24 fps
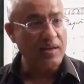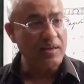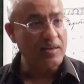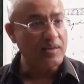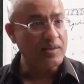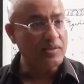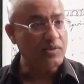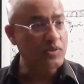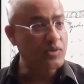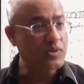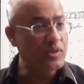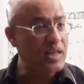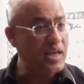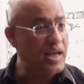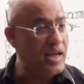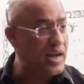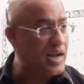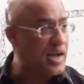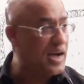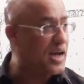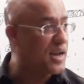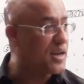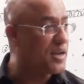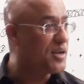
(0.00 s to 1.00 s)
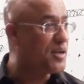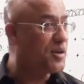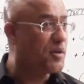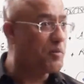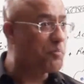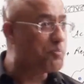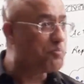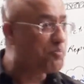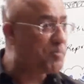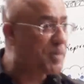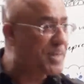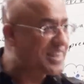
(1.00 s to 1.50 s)
So there are
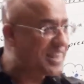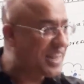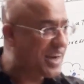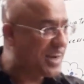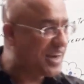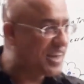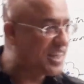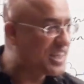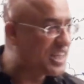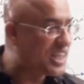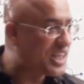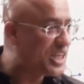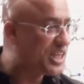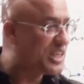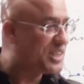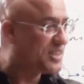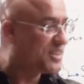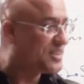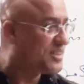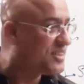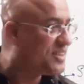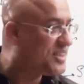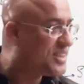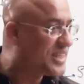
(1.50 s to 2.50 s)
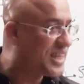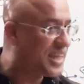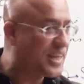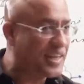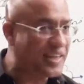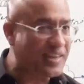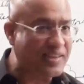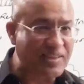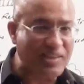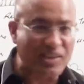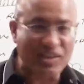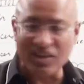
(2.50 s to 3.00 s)
motherly D N
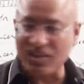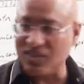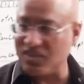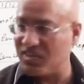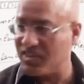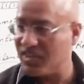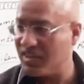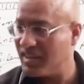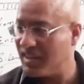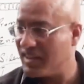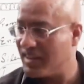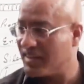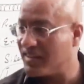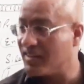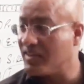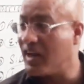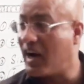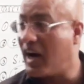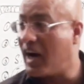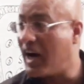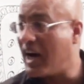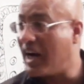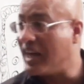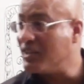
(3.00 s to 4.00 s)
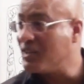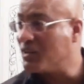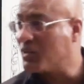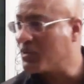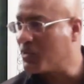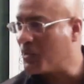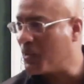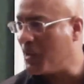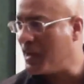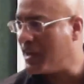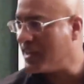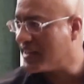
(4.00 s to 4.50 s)
A regions, the
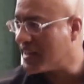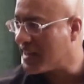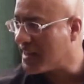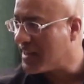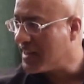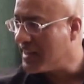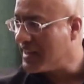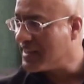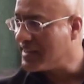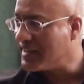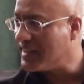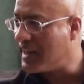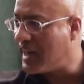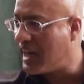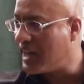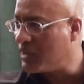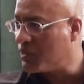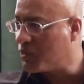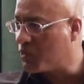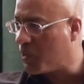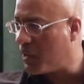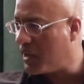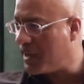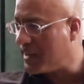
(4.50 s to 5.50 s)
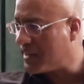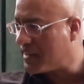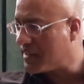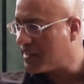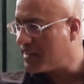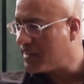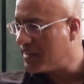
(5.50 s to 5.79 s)
isolator, they isolate.